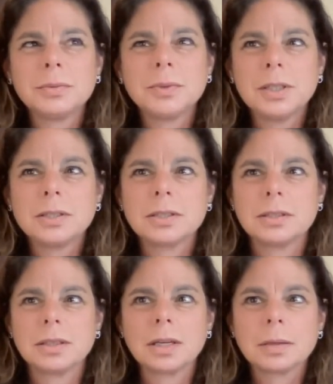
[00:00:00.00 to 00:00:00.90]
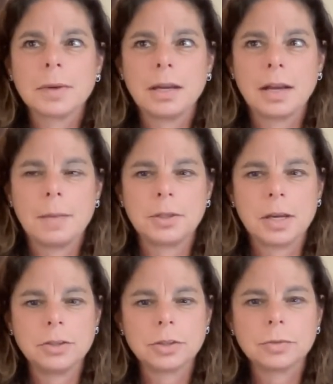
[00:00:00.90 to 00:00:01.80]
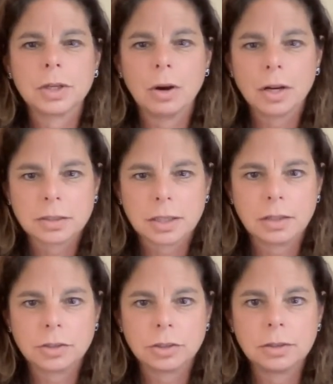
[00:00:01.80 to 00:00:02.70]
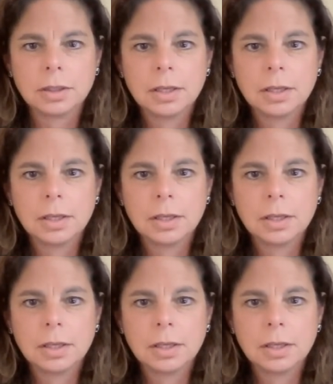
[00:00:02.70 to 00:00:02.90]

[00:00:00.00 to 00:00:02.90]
needs to think about application re-architecture.